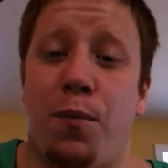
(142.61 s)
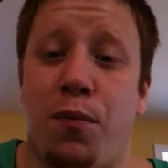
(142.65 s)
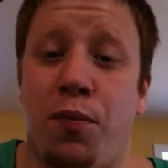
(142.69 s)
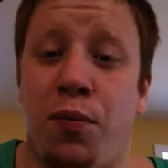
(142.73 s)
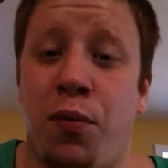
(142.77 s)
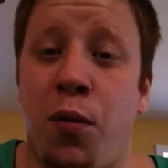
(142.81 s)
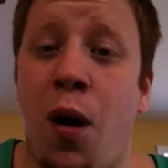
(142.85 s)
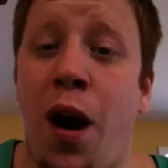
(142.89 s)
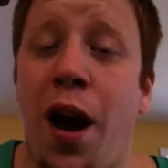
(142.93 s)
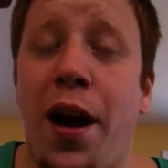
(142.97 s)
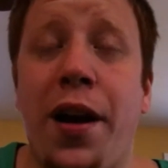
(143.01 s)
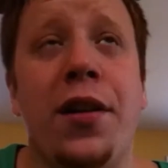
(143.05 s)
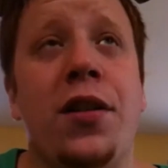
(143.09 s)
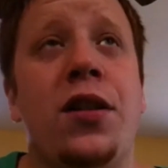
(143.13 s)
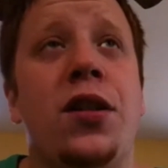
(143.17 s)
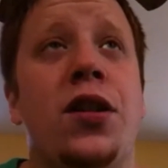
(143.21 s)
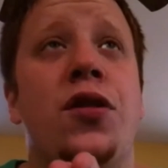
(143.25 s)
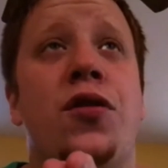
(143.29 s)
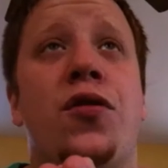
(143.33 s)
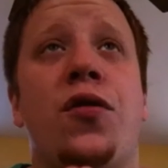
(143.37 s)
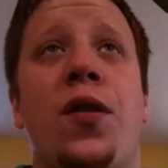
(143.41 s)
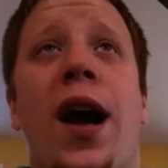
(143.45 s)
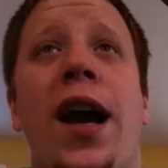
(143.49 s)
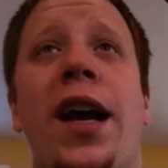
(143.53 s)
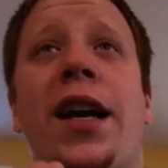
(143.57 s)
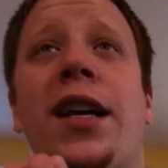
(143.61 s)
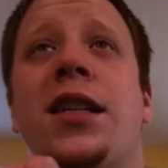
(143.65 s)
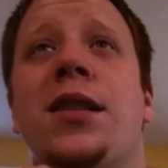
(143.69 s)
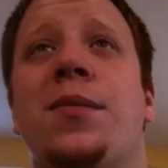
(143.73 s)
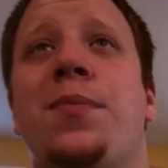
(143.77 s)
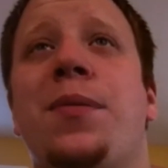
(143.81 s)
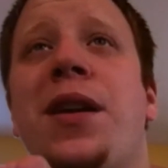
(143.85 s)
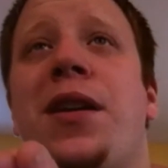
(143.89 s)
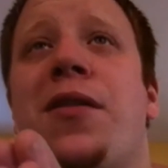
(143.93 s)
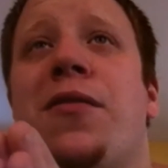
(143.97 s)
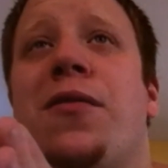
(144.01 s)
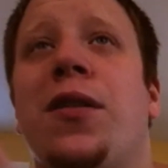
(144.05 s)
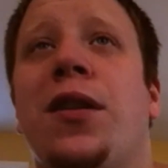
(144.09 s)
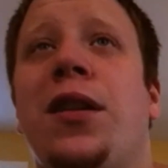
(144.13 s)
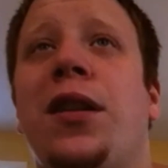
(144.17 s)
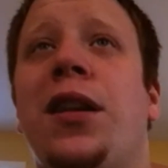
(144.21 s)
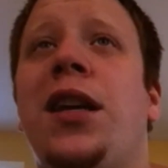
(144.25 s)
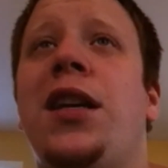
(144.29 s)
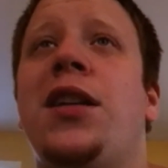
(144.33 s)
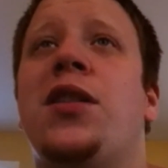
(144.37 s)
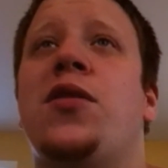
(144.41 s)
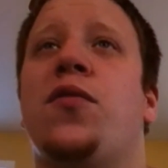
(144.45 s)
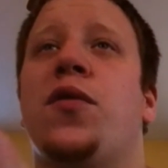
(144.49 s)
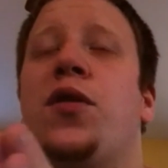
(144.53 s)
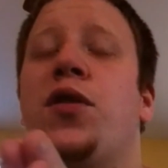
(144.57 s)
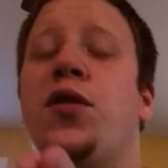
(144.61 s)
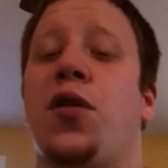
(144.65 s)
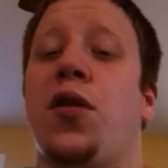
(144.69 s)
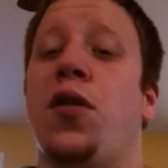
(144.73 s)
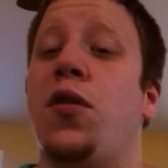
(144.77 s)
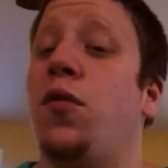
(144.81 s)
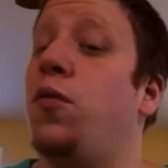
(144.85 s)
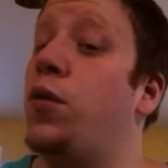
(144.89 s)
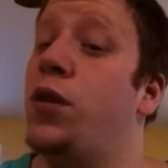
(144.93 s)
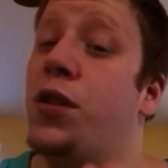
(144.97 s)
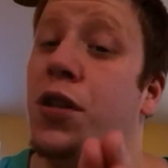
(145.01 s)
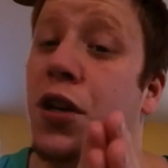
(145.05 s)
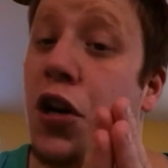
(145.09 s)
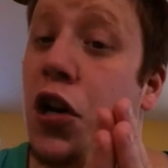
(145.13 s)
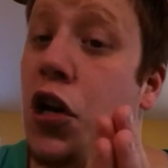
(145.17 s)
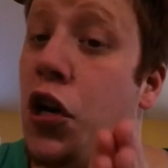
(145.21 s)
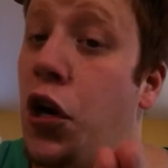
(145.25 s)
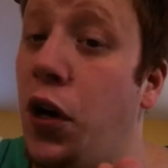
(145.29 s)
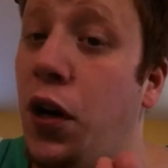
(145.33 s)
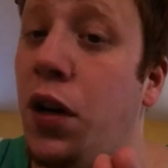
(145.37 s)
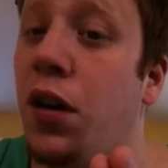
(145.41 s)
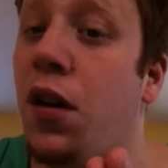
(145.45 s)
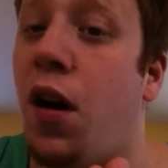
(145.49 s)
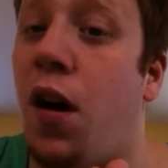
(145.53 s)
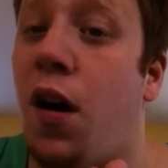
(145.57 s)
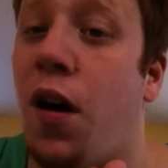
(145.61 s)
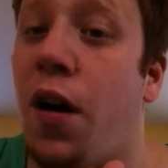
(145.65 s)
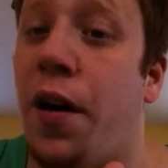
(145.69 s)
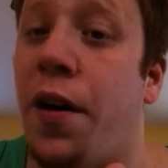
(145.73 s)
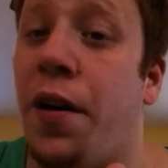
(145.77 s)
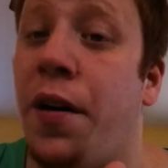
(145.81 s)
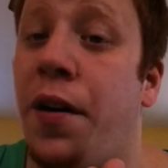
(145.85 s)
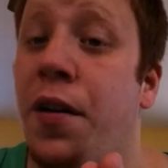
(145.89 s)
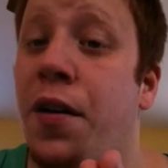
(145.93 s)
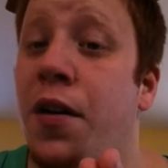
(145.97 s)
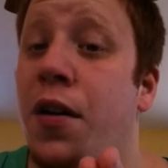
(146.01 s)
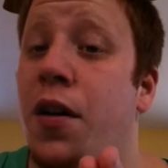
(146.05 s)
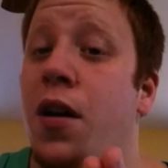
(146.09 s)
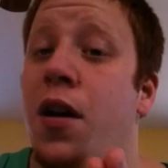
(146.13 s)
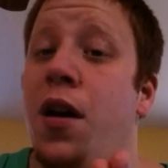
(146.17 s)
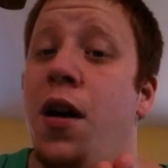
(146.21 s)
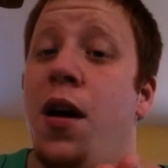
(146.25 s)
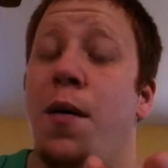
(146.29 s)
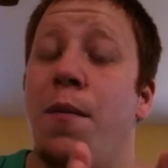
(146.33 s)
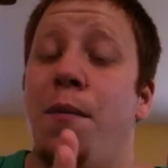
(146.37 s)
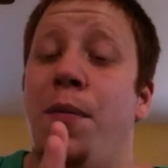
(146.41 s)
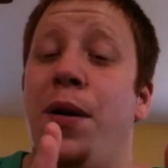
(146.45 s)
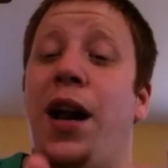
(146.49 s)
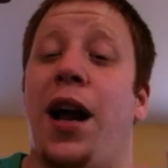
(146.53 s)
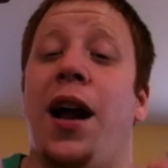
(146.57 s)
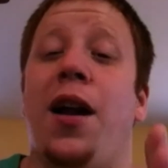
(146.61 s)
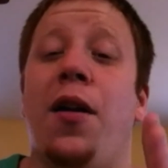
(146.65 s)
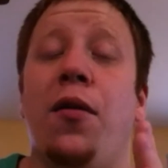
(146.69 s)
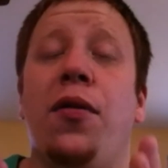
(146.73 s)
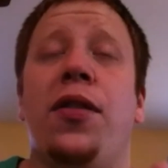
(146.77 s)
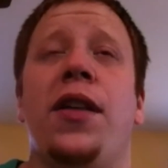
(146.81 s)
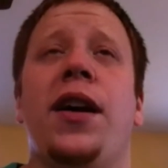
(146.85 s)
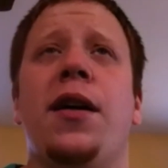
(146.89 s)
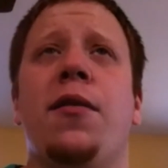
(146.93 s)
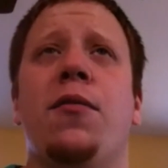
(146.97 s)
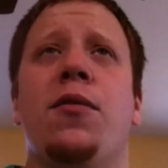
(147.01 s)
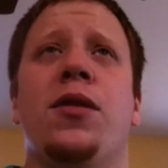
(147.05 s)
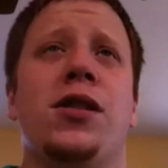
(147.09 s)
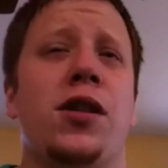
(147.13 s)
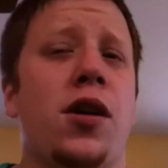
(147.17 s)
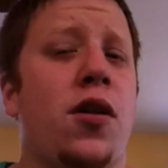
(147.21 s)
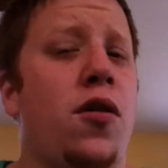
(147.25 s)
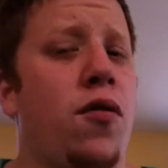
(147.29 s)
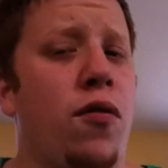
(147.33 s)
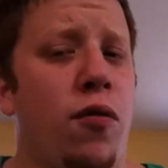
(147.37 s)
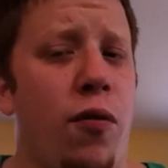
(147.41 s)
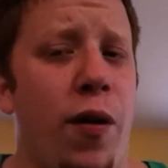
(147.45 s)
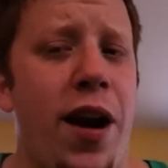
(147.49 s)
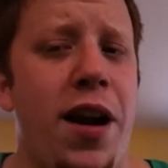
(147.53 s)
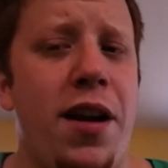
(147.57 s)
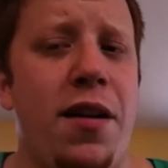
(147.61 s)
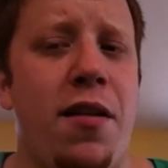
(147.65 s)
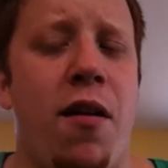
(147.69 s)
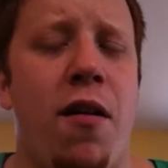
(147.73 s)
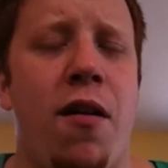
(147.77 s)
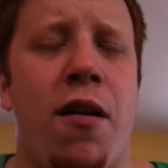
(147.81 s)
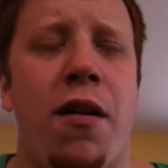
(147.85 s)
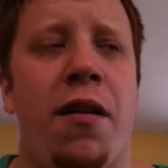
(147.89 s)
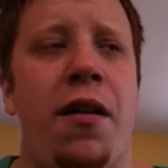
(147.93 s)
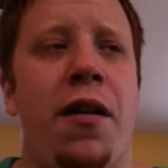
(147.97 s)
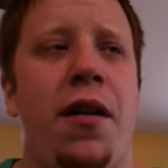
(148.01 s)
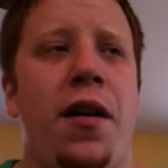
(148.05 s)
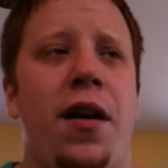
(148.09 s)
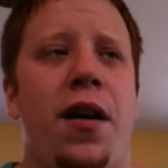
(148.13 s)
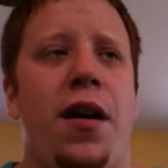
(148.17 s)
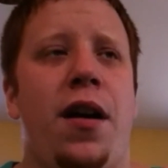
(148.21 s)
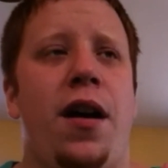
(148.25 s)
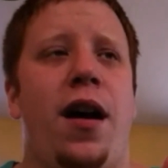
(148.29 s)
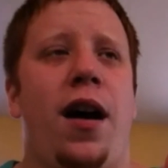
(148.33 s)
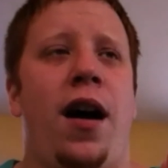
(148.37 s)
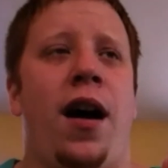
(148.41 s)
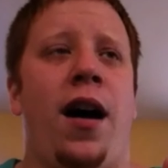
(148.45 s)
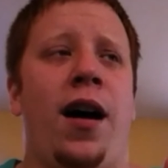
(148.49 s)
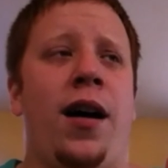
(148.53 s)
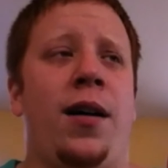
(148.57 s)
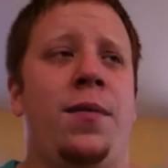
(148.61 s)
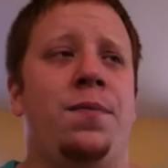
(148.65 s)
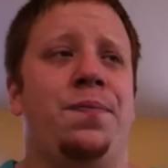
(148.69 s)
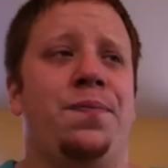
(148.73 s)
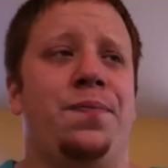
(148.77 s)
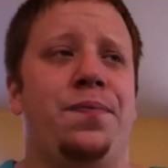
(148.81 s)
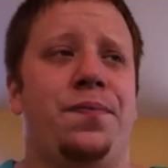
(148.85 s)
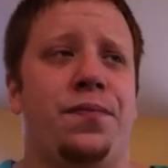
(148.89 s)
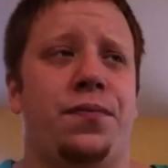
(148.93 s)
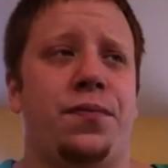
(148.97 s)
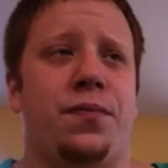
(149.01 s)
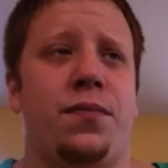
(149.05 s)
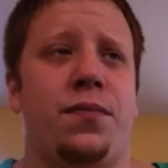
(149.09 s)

Prior to Dragons being released, Return was a good card, but I don't think it was a great card. And